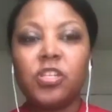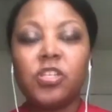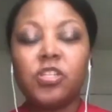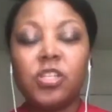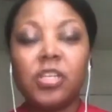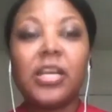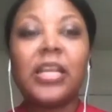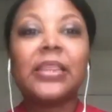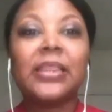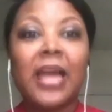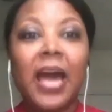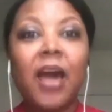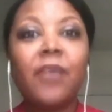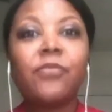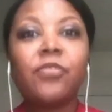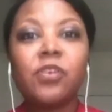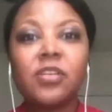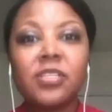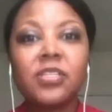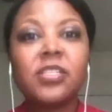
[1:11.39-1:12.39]
It took a lot
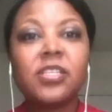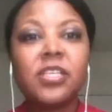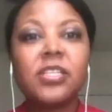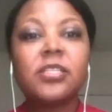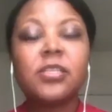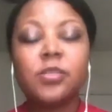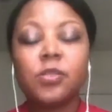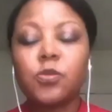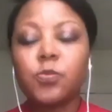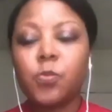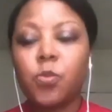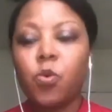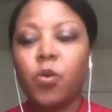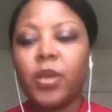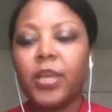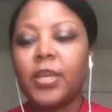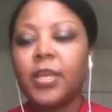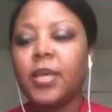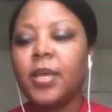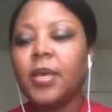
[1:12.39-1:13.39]
for us to get to this point.